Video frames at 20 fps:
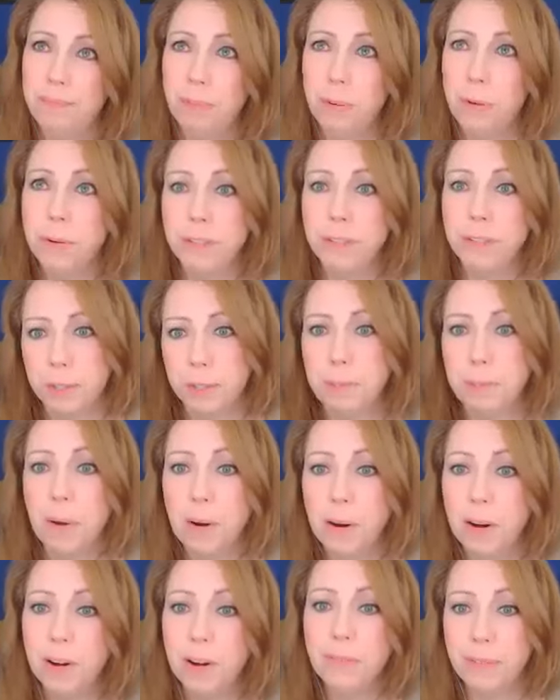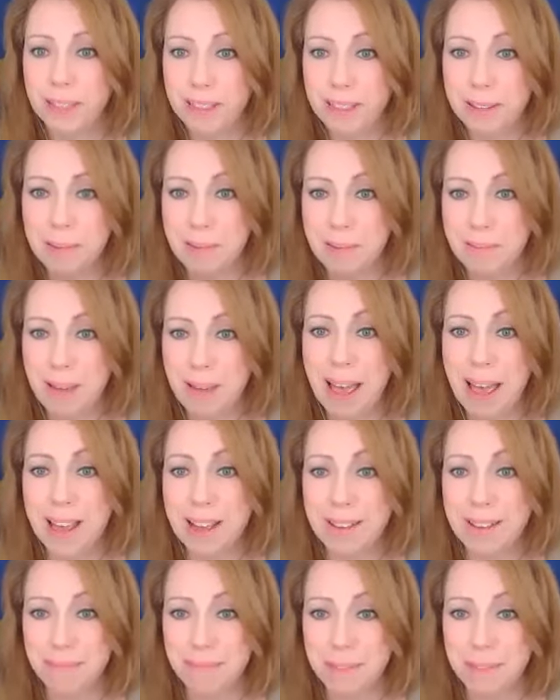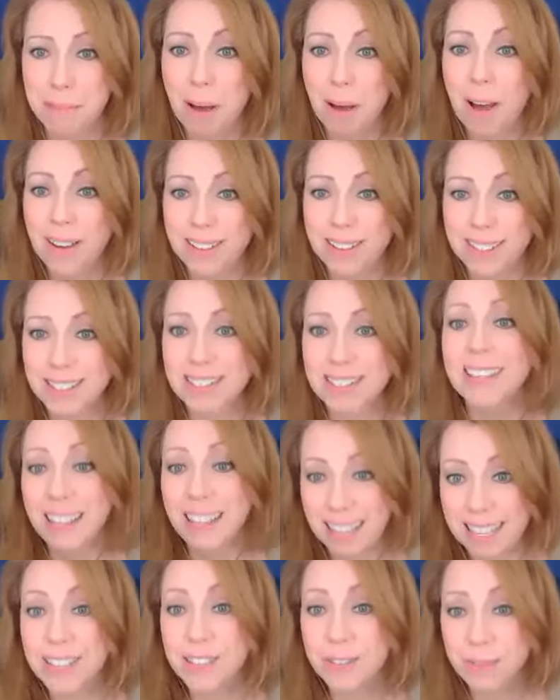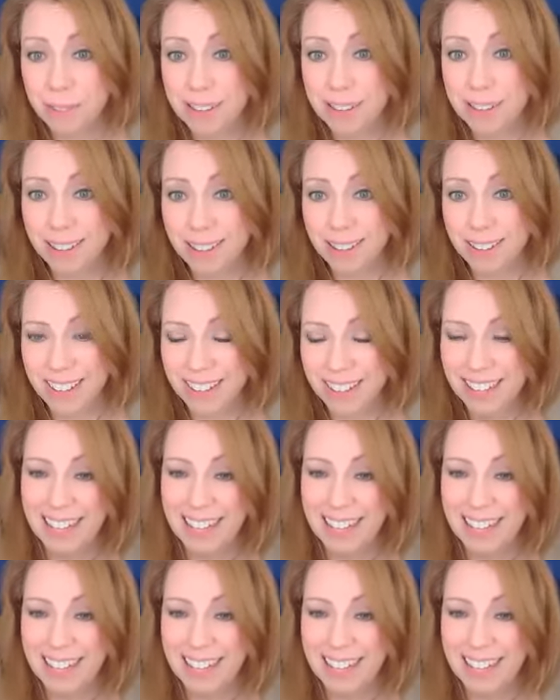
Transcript: forest part with the moss is real.